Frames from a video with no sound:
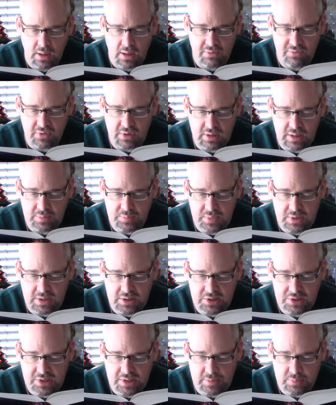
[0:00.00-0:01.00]

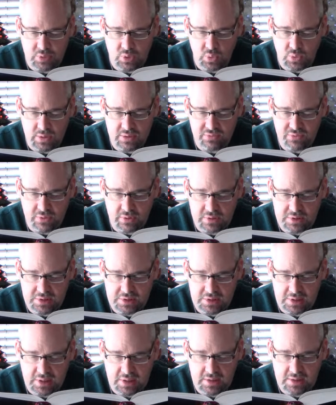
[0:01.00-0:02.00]
Philippians chapter 1 verse
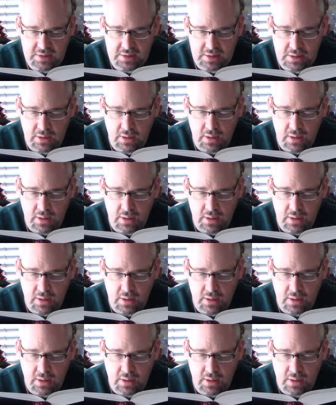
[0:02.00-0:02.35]
6,